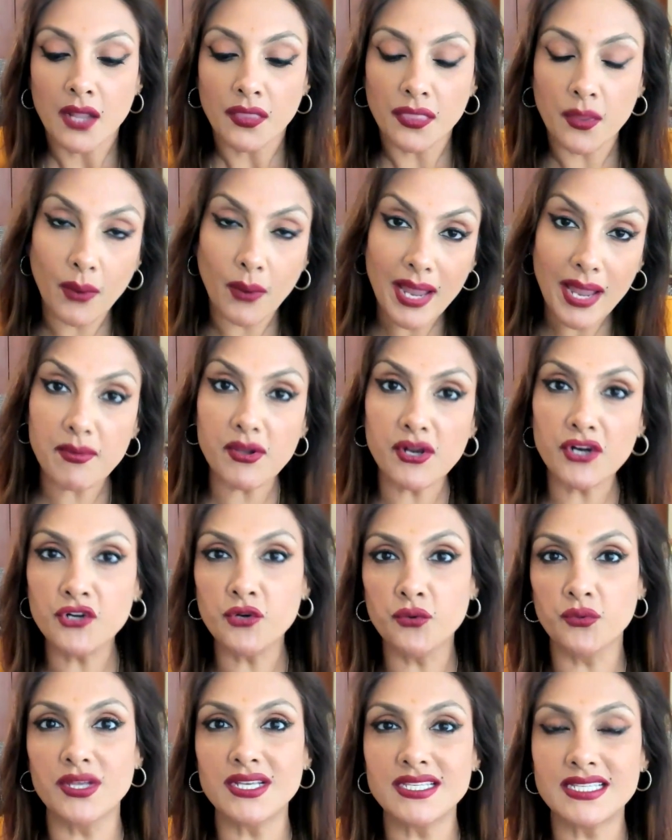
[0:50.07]
The way I'm going to
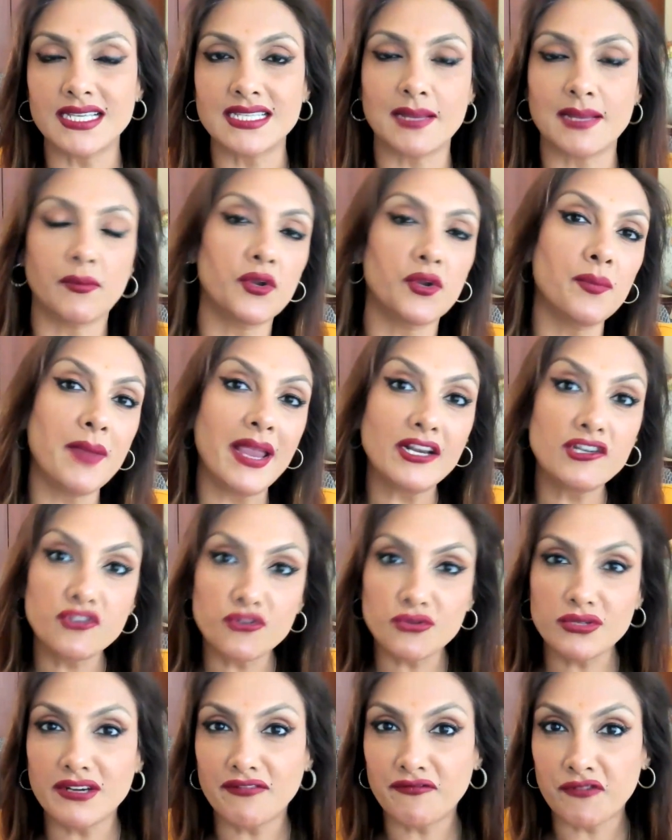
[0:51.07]
do this is I'm going to make
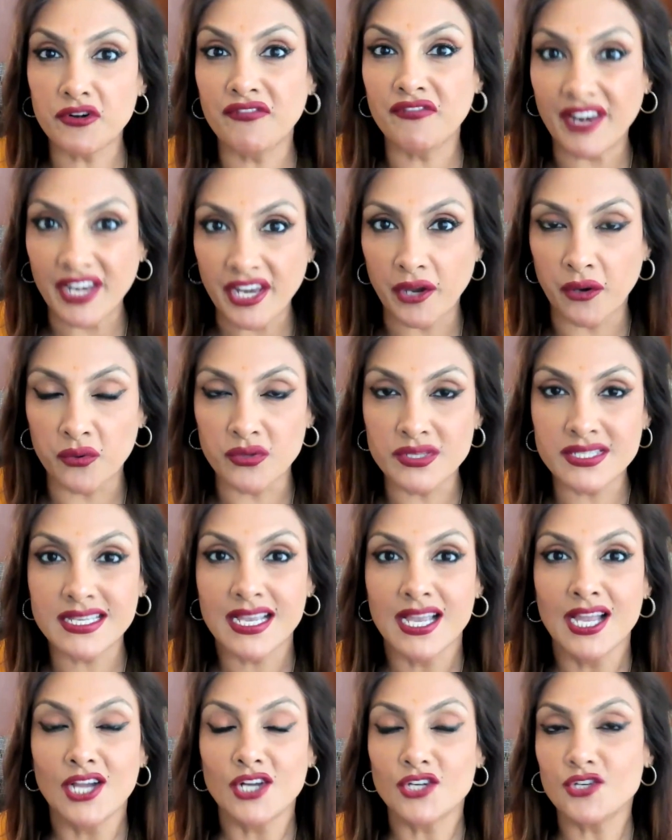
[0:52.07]
2 different videos
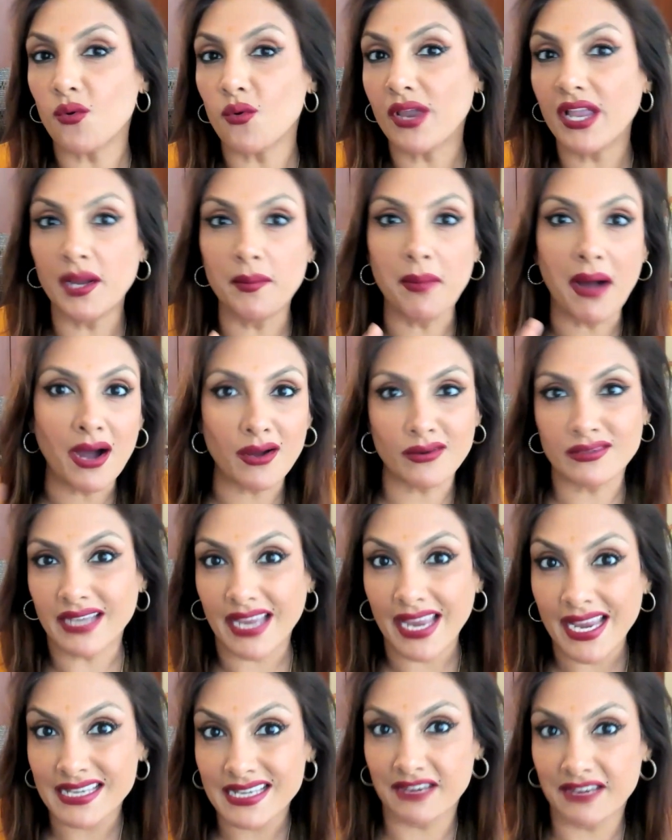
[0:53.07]
talking about
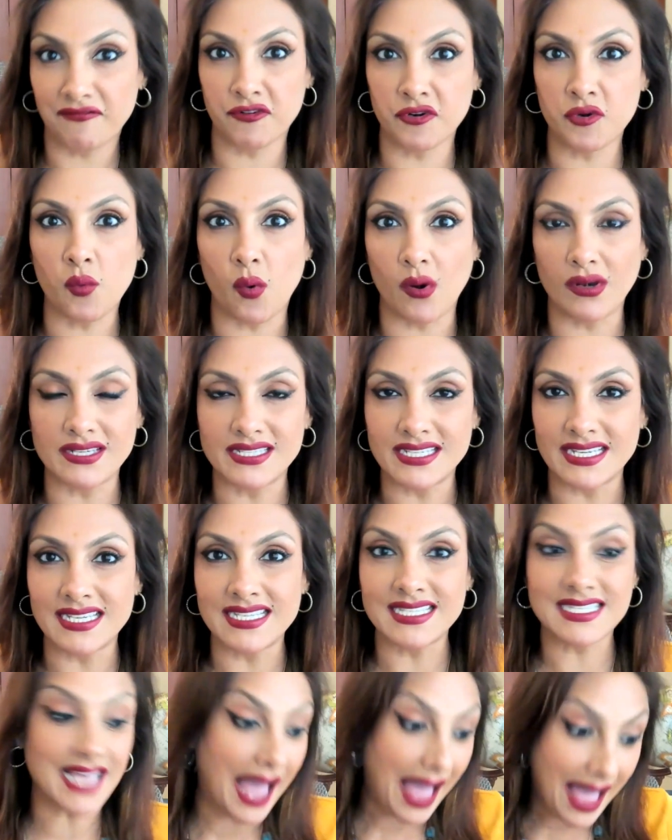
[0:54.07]
8 different qualities,